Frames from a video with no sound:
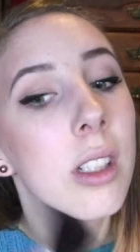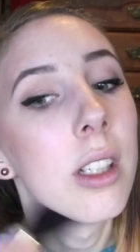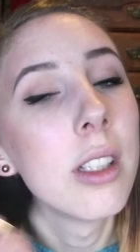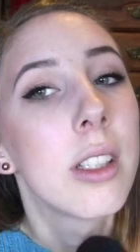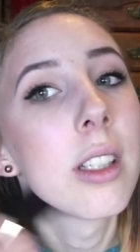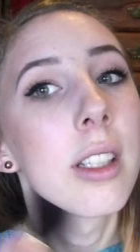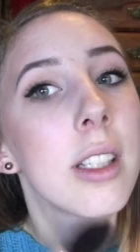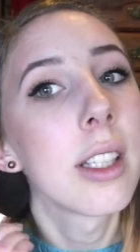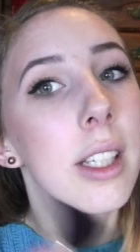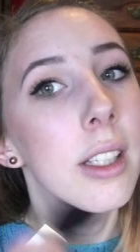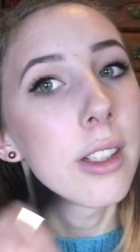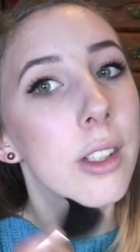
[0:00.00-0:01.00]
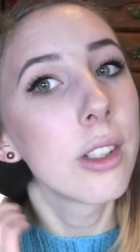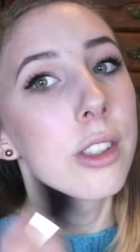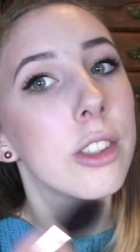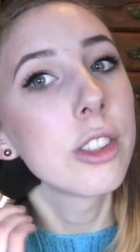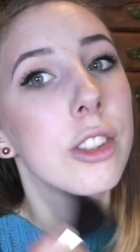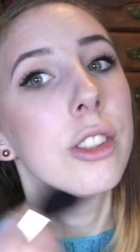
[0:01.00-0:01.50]
And then I take it
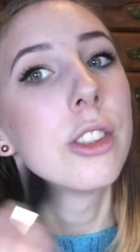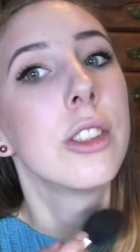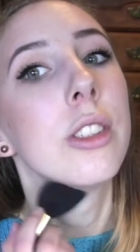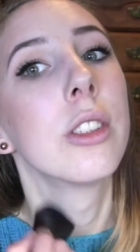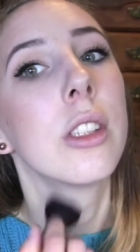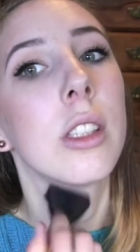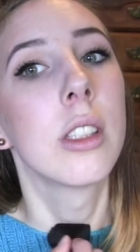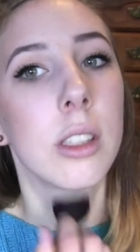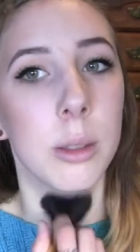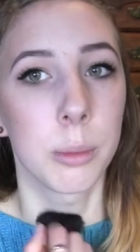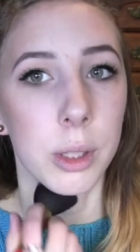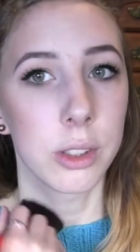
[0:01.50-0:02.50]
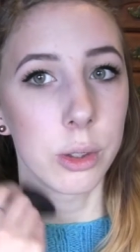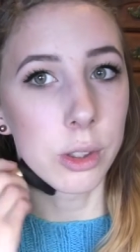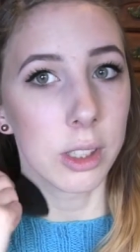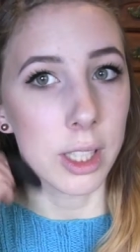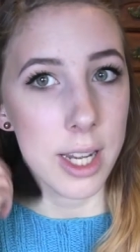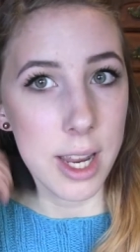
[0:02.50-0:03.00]
onto my
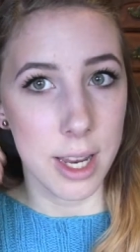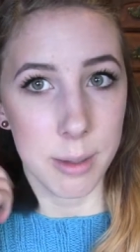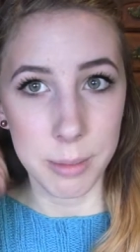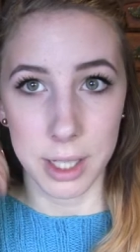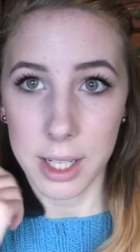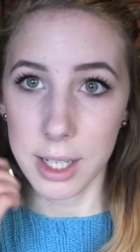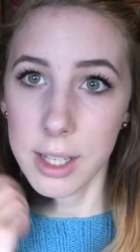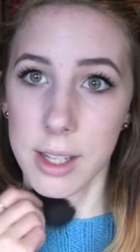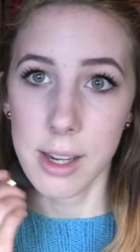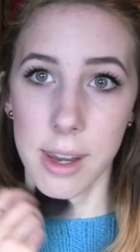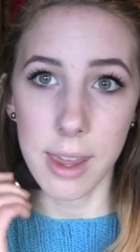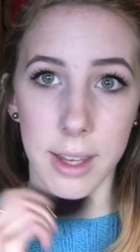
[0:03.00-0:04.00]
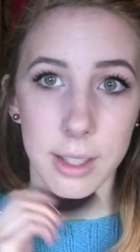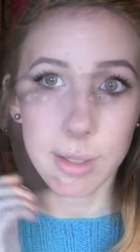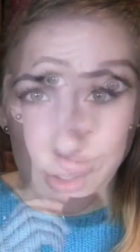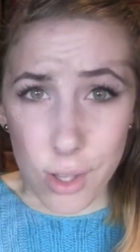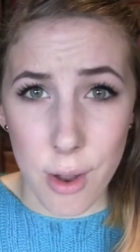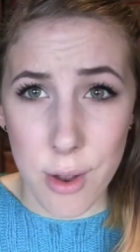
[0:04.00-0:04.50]
jawline and my neck.
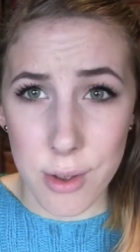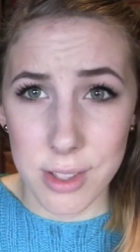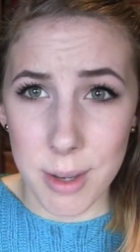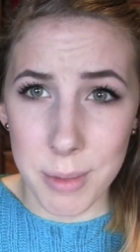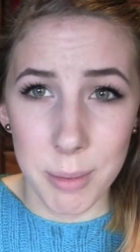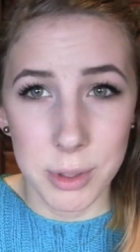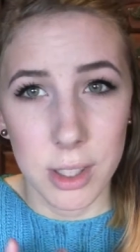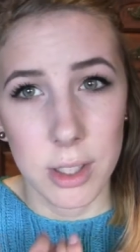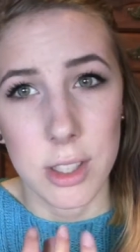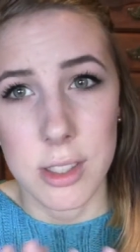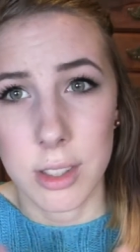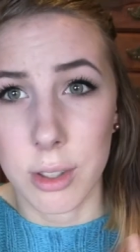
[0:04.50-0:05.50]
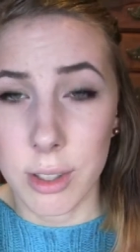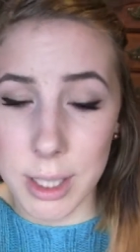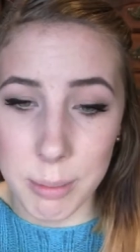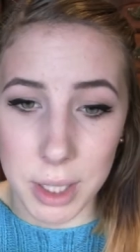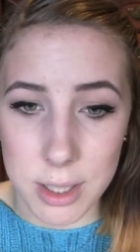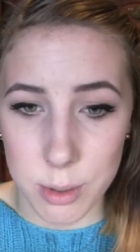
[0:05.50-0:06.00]
So sometimes I'll use a cream
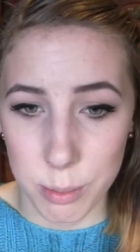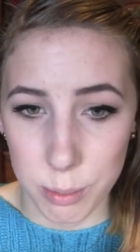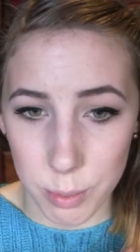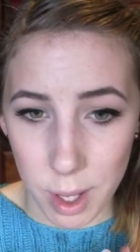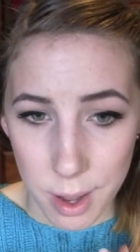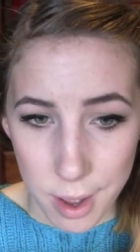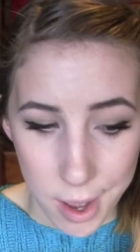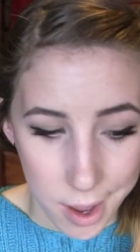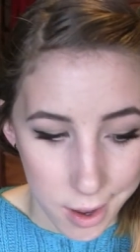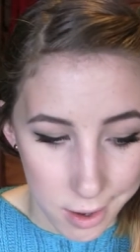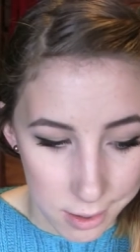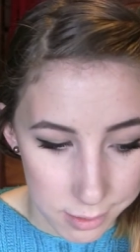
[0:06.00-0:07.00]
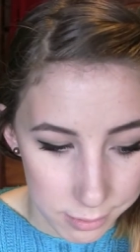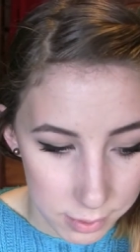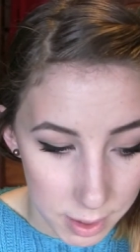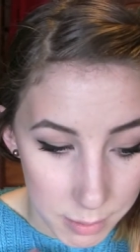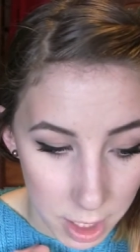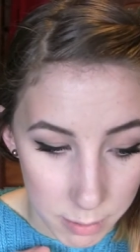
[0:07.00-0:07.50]
blush,
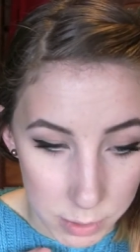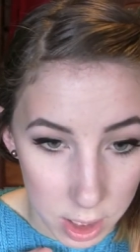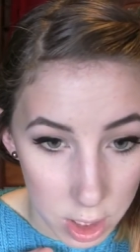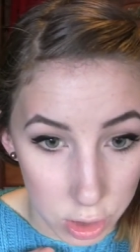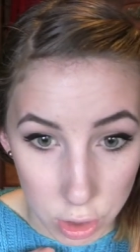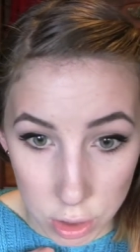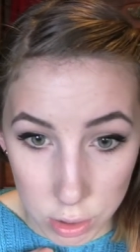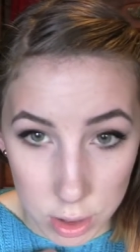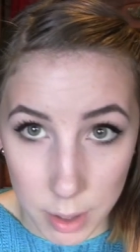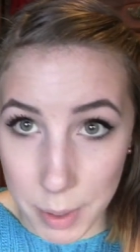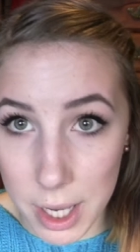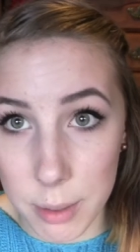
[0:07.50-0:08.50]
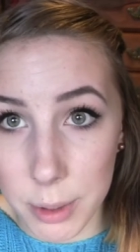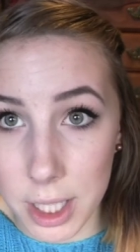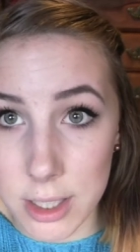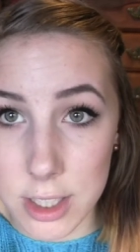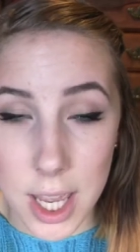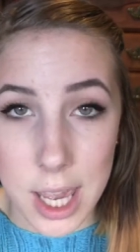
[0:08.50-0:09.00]
sometimes I'll use a powder
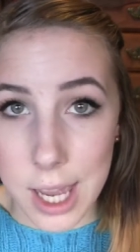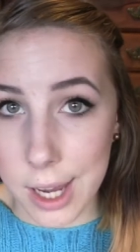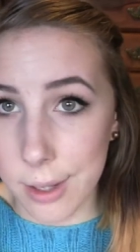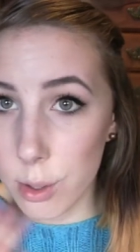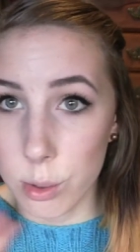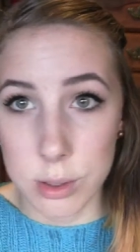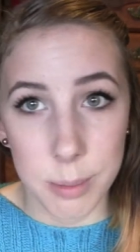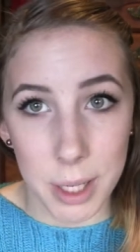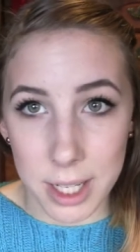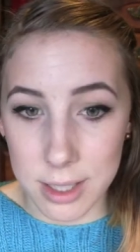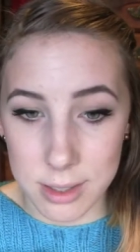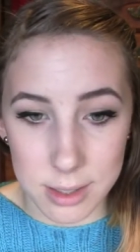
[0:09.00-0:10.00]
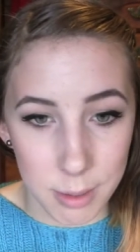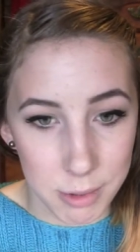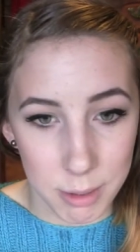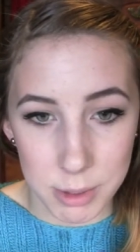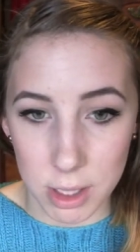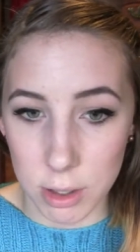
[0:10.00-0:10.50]
blush. It all depends.
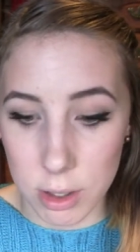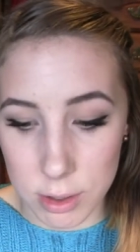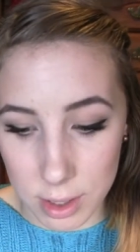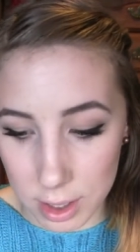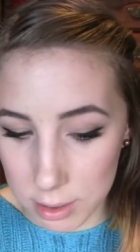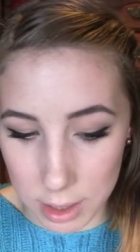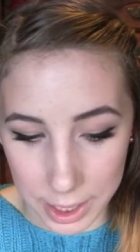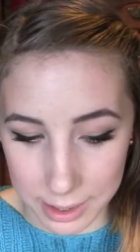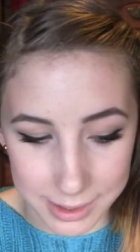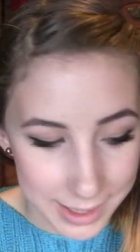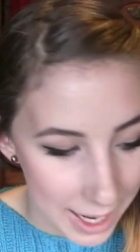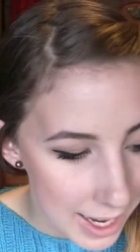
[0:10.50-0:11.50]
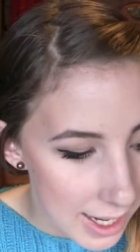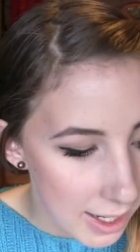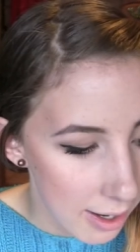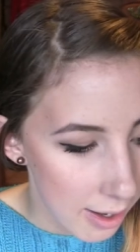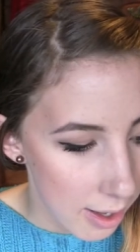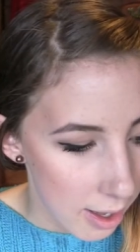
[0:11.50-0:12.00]
Sometimes I'll use like a stain.